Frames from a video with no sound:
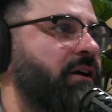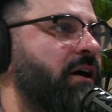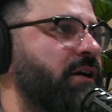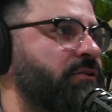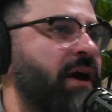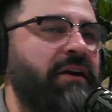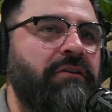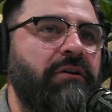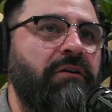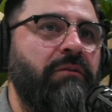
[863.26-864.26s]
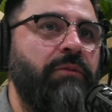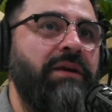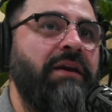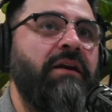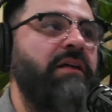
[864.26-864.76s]
contractor? We
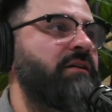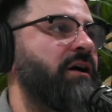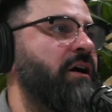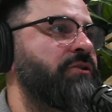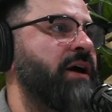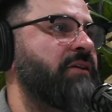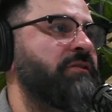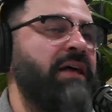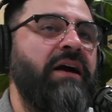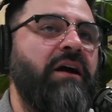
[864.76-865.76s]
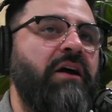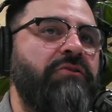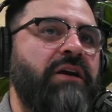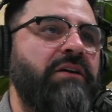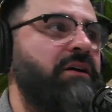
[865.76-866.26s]
get another contractor and that
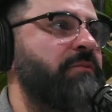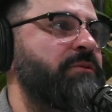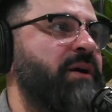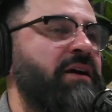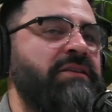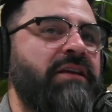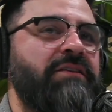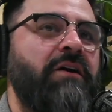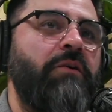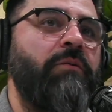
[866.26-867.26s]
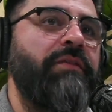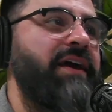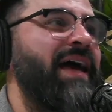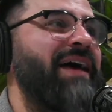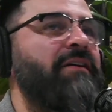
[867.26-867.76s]
contractor comes by and says, oh, well,
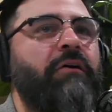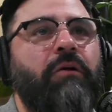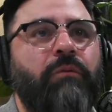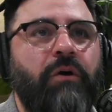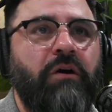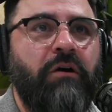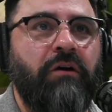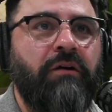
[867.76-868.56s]
they had it all wrong.